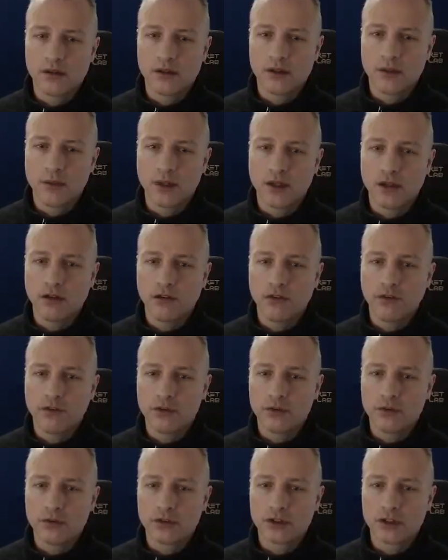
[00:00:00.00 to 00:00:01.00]
Be out of
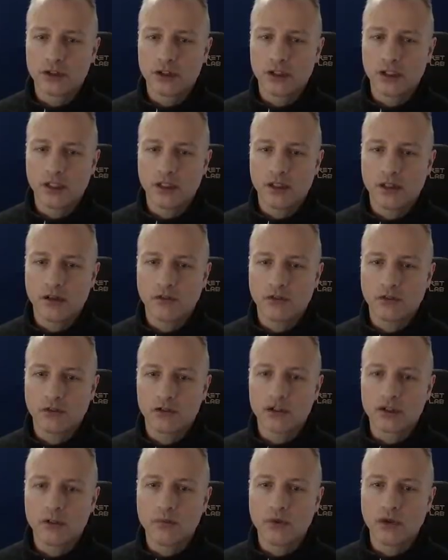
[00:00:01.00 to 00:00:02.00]
fuel shortly. I've got
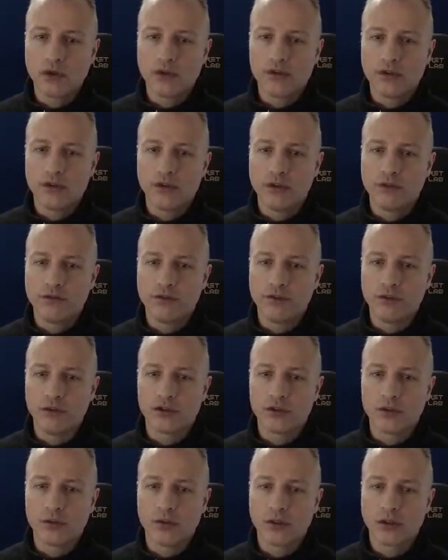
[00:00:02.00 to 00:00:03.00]
some more on the roof though,
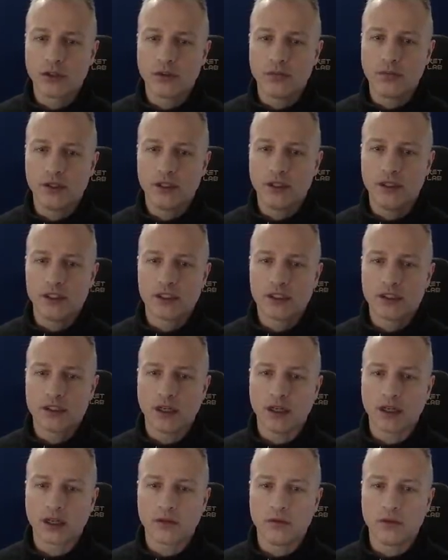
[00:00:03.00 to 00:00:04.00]
so we're not completely
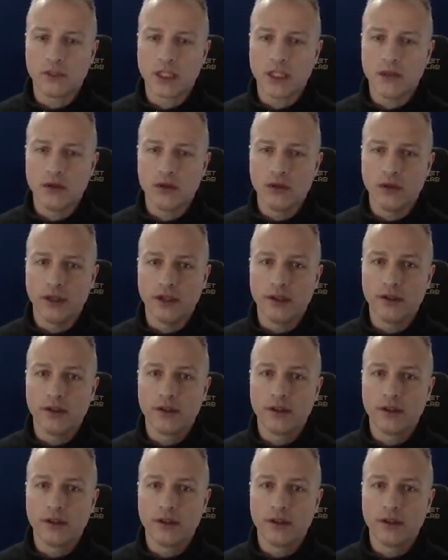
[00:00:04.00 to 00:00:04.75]
stuck. We'll keep going.